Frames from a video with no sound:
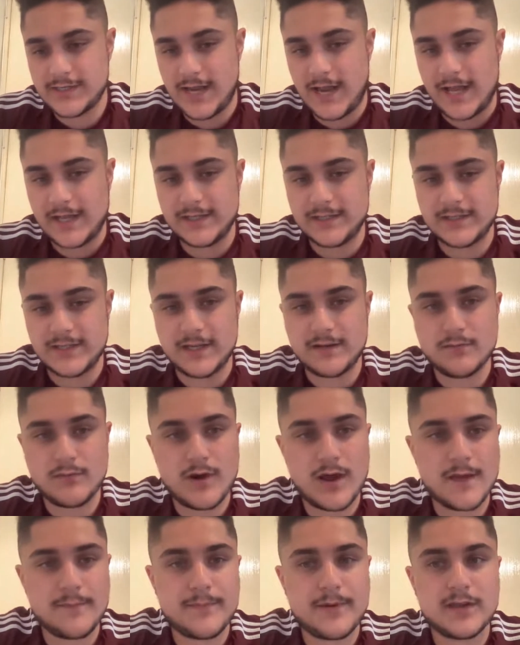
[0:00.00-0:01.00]
and in
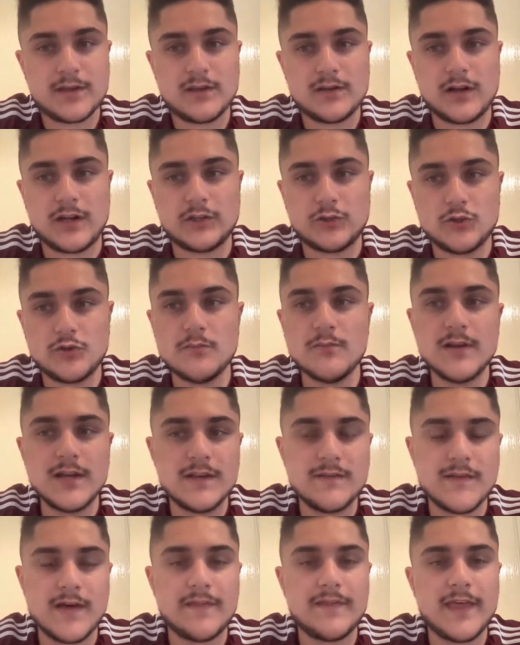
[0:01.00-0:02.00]
my opinion, I do
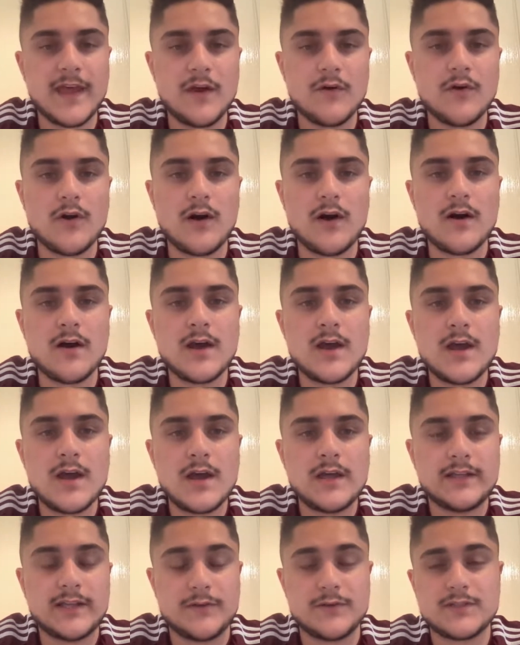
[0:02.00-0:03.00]
believe that
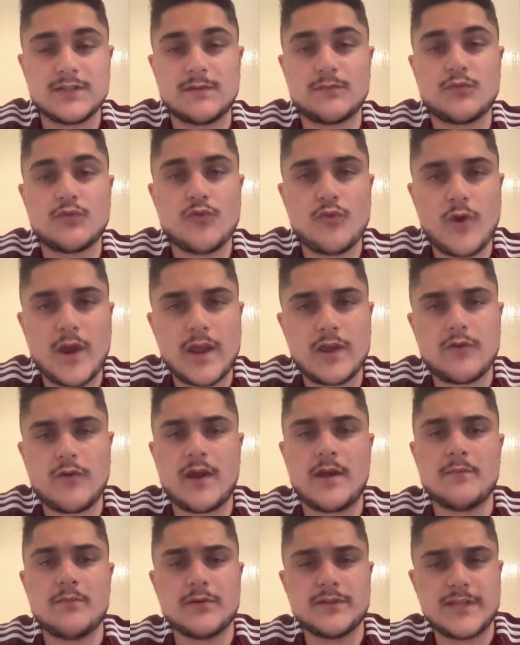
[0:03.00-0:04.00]
there is some great
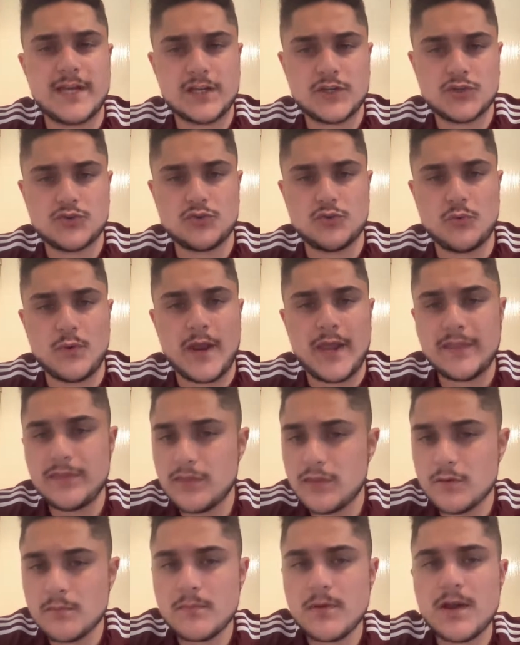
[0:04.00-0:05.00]
potential in
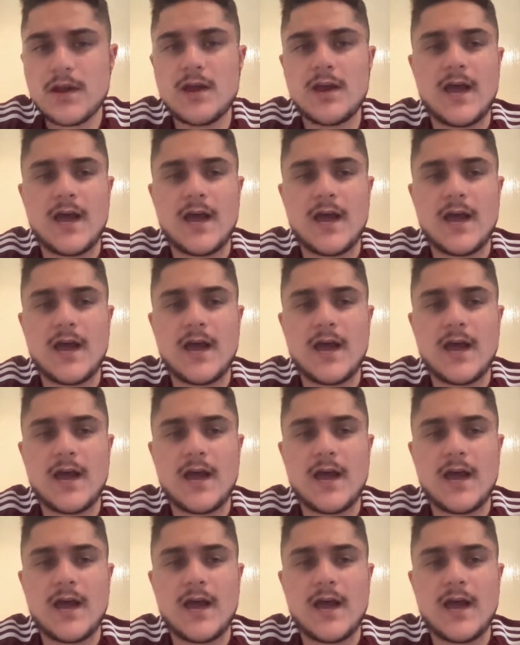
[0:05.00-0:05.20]
them,